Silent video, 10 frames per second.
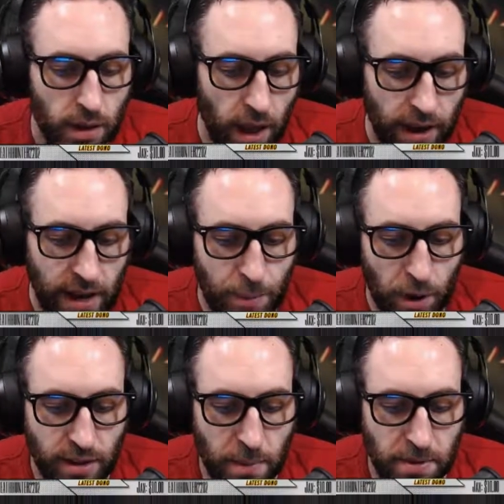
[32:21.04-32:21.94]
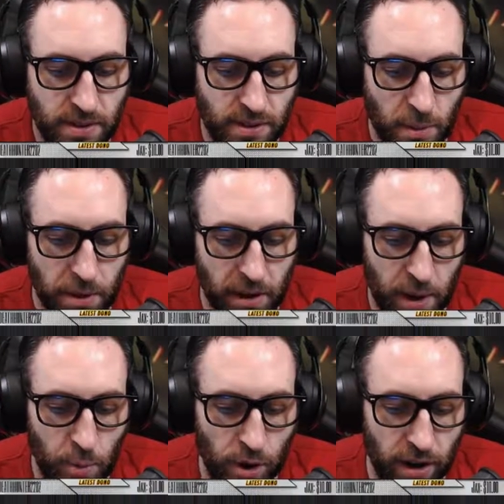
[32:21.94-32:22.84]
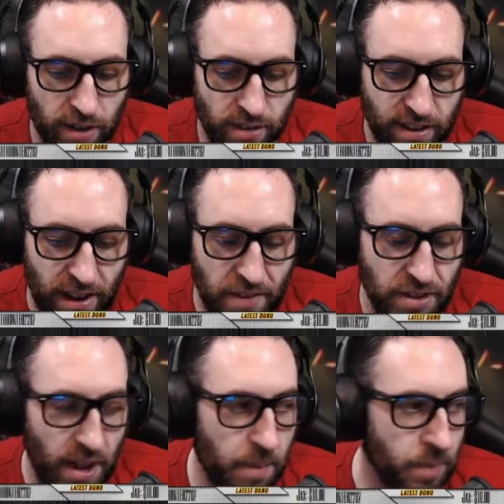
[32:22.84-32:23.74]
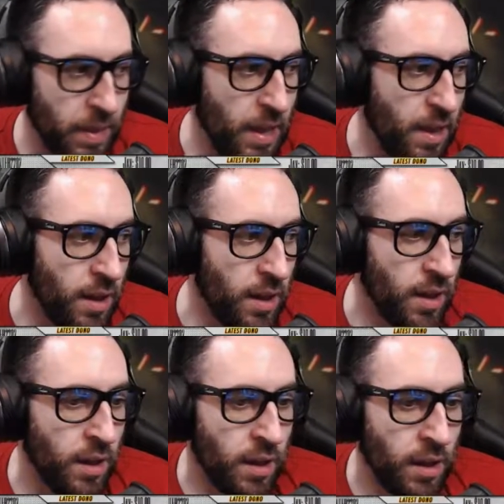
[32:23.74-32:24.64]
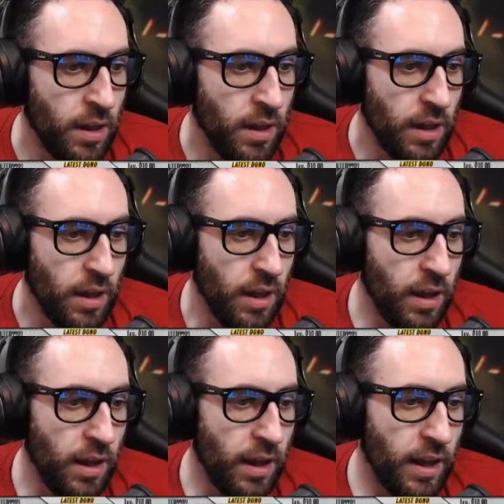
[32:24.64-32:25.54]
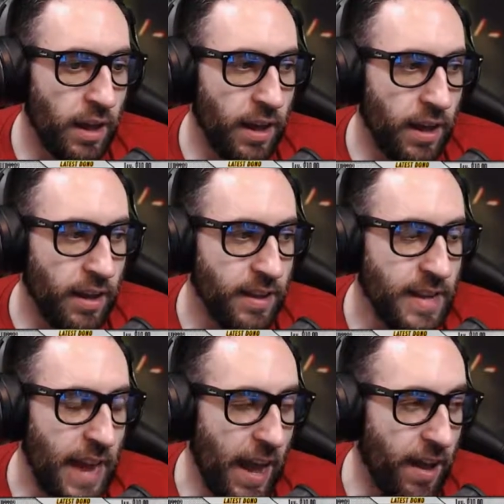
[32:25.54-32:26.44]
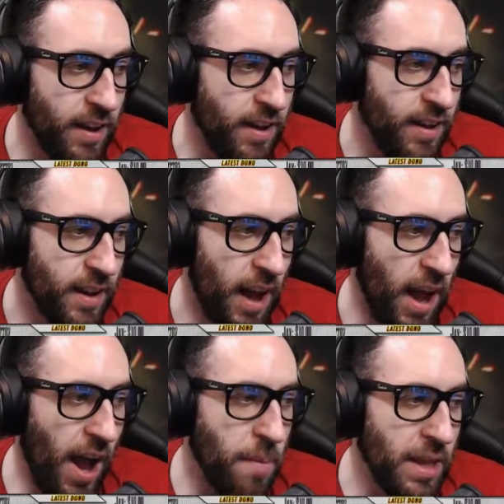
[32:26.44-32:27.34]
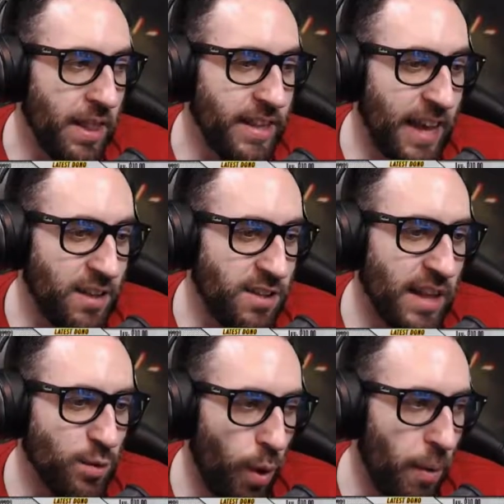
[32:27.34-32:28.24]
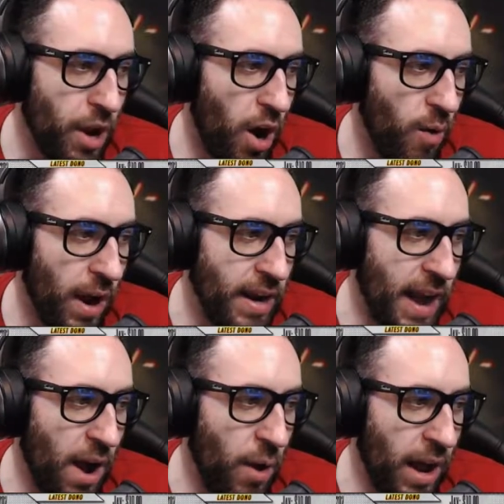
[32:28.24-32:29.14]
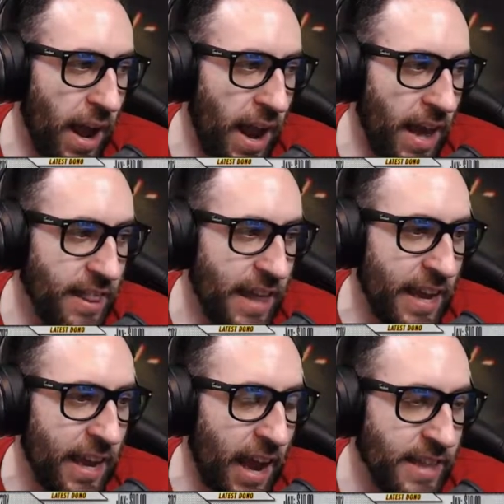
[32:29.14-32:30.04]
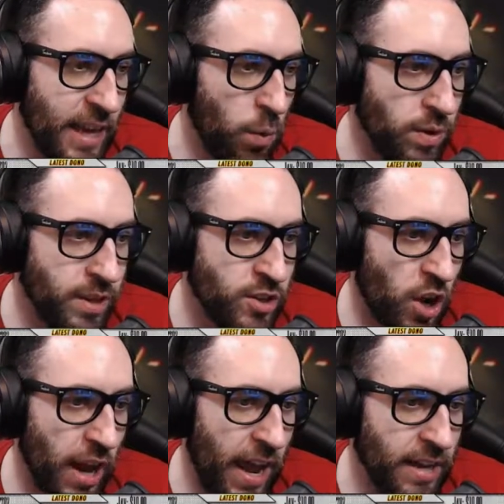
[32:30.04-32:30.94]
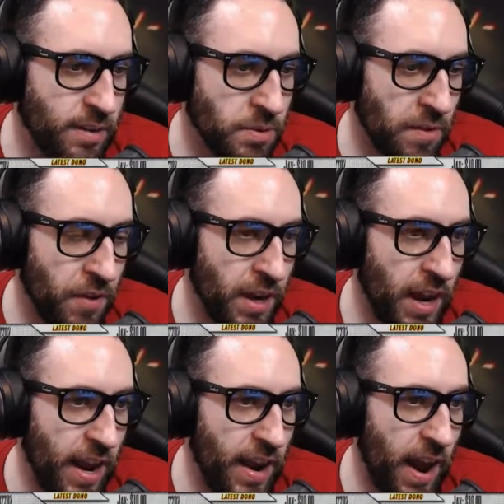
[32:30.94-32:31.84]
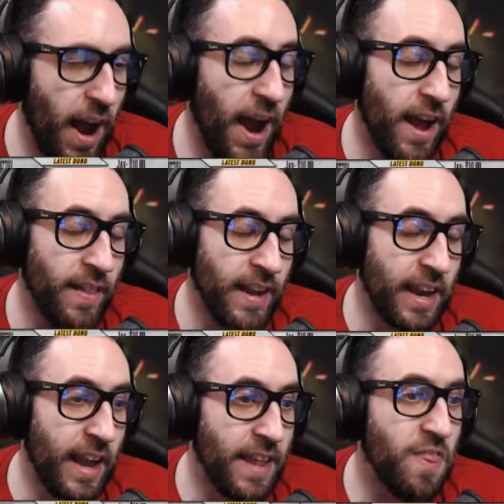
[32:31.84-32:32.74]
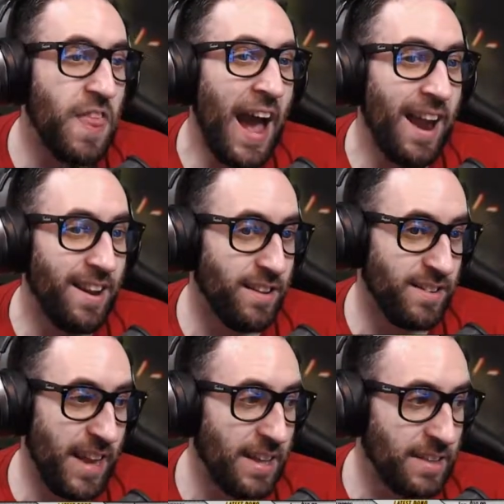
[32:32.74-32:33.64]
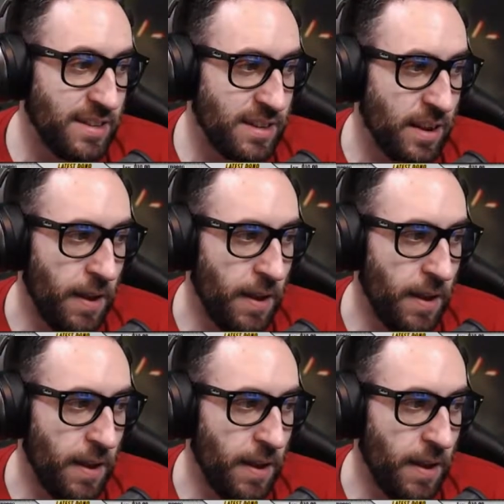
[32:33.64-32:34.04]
I keep running the NPCs hoping I'm going to hear more, and it's let down every time. Yeah. I mean, like that's where we are right now, and I think once they start adding some stuff in, and I like in that sense,